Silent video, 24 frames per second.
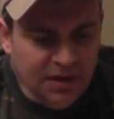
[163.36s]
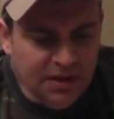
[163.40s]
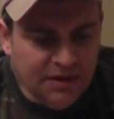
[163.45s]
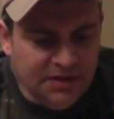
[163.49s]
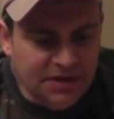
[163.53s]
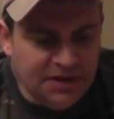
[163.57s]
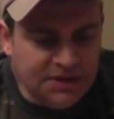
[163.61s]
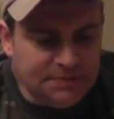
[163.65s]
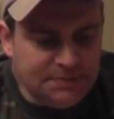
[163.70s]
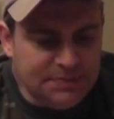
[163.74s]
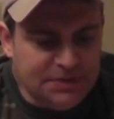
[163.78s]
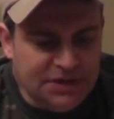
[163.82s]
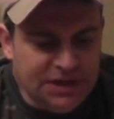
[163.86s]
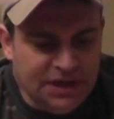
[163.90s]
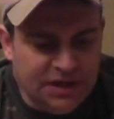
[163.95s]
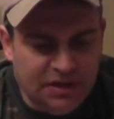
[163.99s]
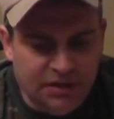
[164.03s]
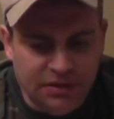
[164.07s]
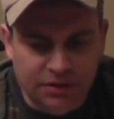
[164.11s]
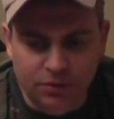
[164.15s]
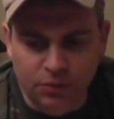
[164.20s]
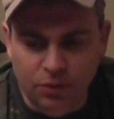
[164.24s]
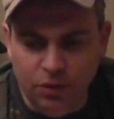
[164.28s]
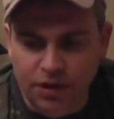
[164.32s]
This
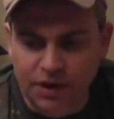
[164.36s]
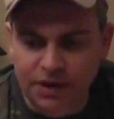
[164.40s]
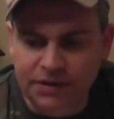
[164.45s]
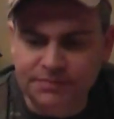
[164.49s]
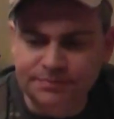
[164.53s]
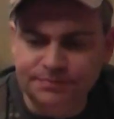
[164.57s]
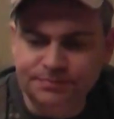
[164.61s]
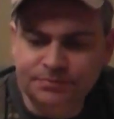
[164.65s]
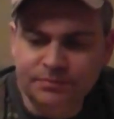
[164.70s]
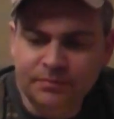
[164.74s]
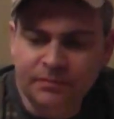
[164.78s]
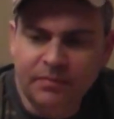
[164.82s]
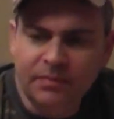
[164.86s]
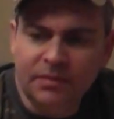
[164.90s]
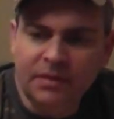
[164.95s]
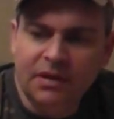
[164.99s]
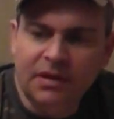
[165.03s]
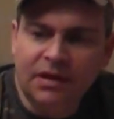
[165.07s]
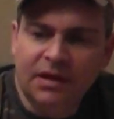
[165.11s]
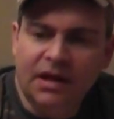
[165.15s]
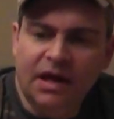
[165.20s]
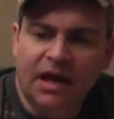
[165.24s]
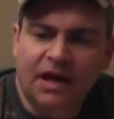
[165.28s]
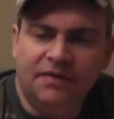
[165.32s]
particular one,
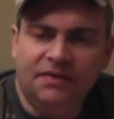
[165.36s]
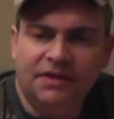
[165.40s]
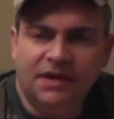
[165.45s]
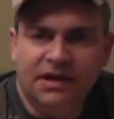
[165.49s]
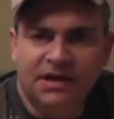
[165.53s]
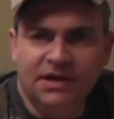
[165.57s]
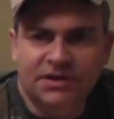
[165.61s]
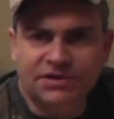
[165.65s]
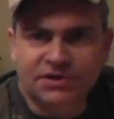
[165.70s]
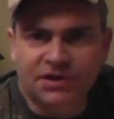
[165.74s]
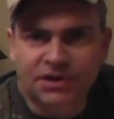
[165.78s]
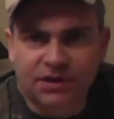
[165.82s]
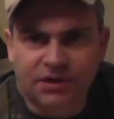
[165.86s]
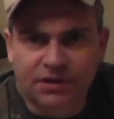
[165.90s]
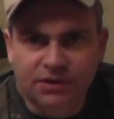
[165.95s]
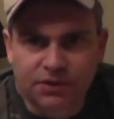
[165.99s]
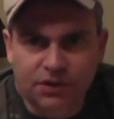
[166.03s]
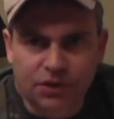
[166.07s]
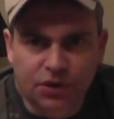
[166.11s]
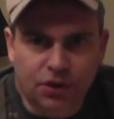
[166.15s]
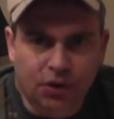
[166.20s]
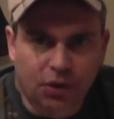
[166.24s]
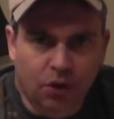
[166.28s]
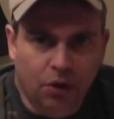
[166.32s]
I think, is a
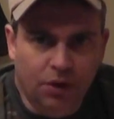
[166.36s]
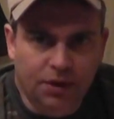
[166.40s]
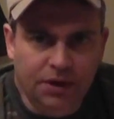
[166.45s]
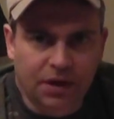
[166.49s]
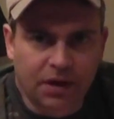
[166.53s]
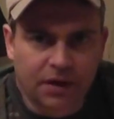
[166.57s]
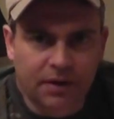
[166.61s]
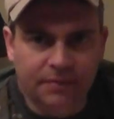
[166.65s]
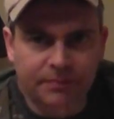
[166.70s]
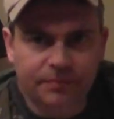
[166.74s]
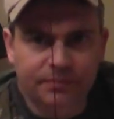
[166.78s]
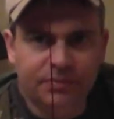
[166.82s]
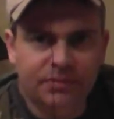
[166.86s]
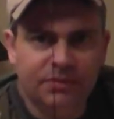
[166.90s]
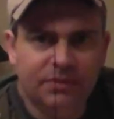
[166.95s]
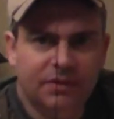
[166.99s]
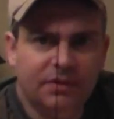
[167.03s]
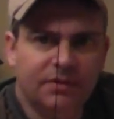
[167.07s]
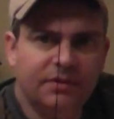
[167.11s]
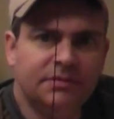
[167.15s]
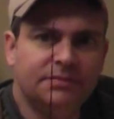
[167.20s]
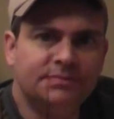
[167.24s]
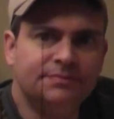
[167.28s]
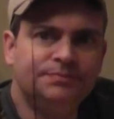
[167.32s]
Nagoya.
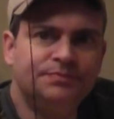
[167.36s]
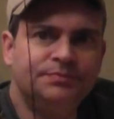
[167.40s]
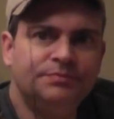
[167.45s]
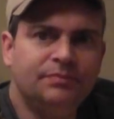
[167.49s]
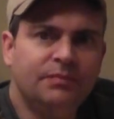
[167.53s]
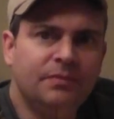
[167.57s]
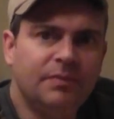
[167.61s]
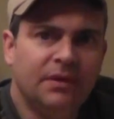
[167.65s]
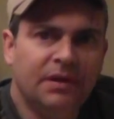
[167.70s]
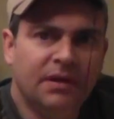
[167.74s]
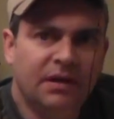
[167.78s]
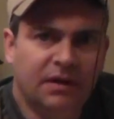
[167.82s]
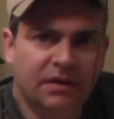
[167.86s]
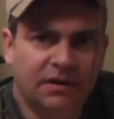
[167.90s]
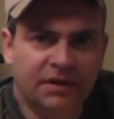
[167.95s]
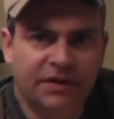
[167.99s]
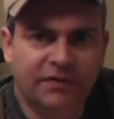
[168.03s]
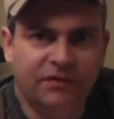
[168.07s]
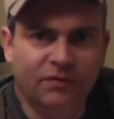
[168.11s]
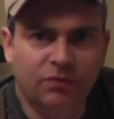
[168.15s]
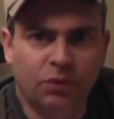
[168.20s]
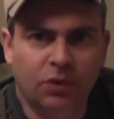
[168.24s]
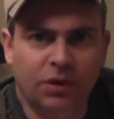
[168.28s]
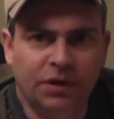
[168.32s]
I'll
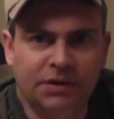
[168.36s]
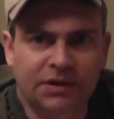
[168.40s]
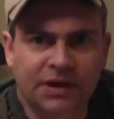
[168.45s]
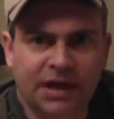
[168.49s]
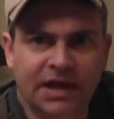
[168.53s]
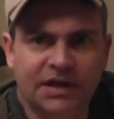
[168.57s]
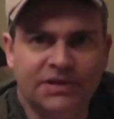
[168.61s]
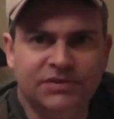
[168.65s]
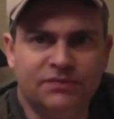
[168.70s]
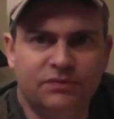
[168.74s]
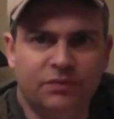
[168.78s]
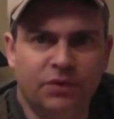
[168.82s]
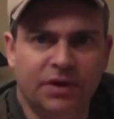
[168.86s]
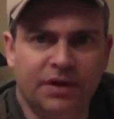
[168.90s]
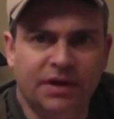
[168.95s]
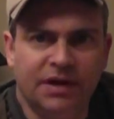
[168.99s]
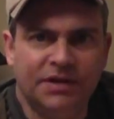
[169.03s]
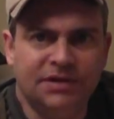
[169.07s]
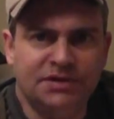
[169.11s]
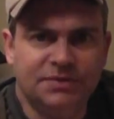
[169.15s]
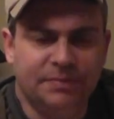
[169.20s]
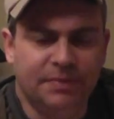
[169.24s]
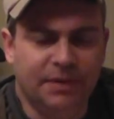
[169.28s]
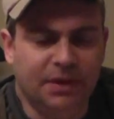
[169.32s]
give you one guess of where
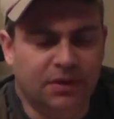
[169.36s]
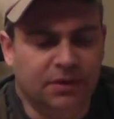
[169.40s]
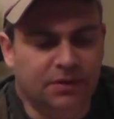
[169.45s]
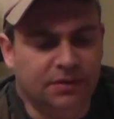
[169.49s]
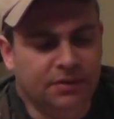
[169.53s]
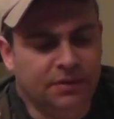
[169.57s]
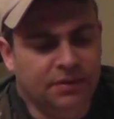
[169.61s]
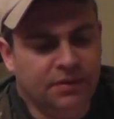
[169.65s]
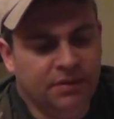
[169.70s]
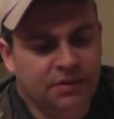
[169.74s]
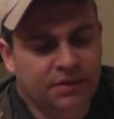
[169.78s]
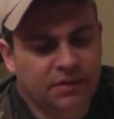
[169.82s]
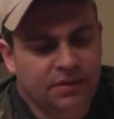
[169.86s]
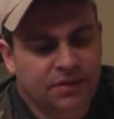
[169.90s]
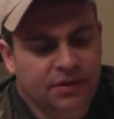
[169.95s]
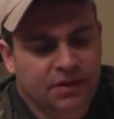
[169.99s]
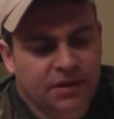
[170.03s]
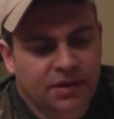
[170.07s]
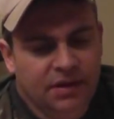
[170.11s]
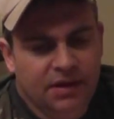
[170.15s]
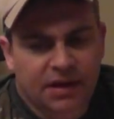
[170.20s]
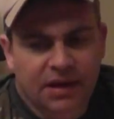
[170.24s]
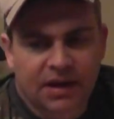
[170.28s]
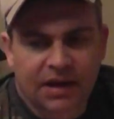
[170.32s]
that's built.
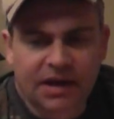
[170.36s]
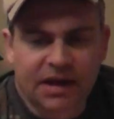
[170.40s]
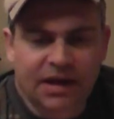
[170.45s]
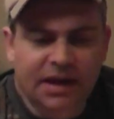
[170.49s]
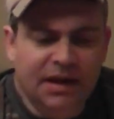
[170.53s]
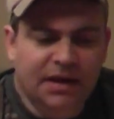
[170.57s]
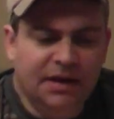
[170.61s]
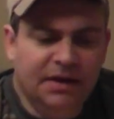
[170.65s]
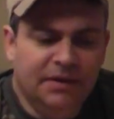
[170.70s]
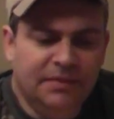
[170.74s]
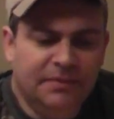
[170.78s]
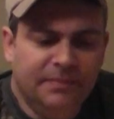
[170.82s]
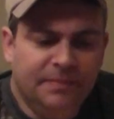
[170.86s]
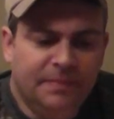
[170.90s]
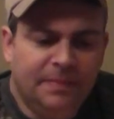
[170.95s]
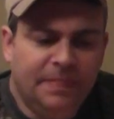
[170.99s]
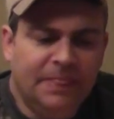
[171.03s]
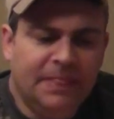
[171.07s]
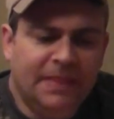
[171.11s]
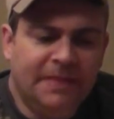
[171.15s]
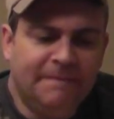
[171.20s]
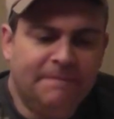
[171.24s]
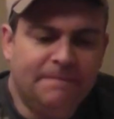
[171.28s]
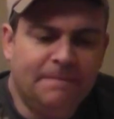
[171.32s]
And
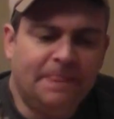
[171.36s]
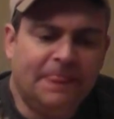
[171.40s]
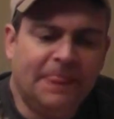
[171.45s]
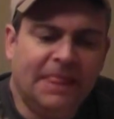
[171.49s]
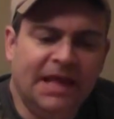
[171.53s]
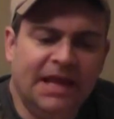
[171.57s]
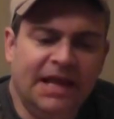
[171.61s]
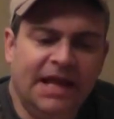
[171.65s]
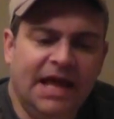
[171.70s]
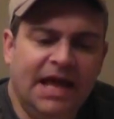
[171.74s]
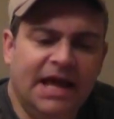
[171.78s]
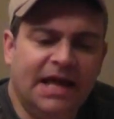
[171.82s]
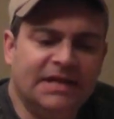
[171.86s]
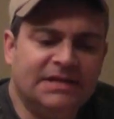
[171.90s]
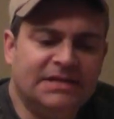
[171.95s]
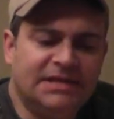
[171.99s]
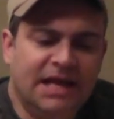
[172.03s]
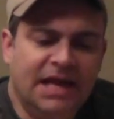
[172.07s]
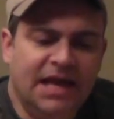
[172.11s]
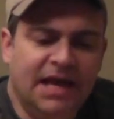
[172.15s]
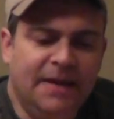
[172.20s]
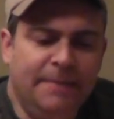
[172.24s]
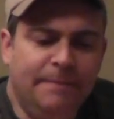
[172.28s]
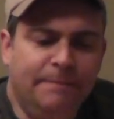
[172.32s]
it has
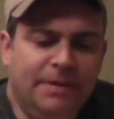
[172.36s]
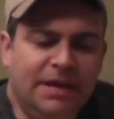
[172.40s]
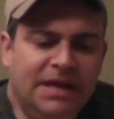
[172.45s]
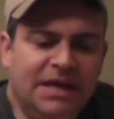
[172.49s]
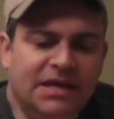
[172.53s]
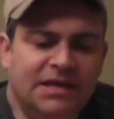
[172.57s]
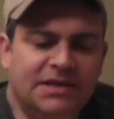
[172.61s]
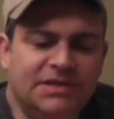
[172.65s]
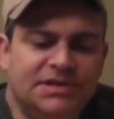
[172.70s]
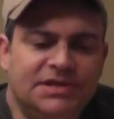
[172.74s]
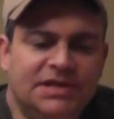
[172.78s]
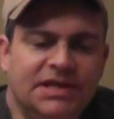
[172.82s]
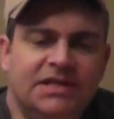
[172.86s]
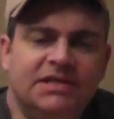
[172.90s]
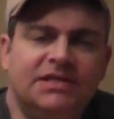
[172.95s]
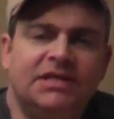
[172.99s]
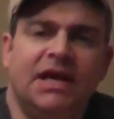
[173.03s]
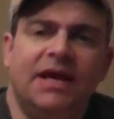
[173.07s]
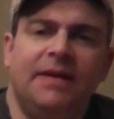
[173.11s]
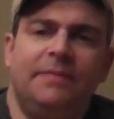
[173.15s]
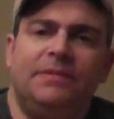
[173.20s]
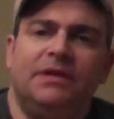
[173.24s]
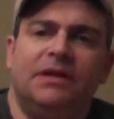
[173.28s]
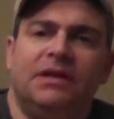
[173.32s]
a BNC
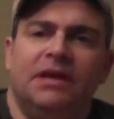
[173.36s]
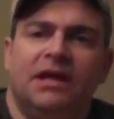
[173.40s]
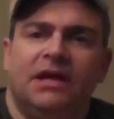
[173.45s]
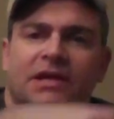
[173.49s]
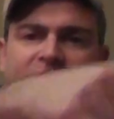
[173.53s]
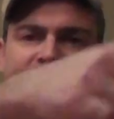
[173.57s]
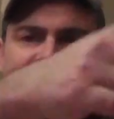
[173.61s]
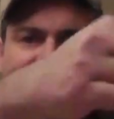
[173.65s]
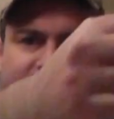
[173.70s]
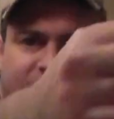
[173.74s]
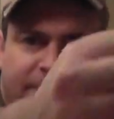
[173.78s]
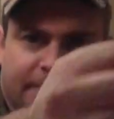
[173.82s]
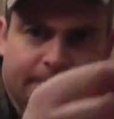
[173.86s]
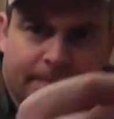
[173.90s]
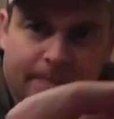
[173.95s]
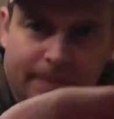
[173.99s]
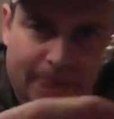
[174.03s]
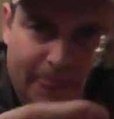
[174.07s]
type connector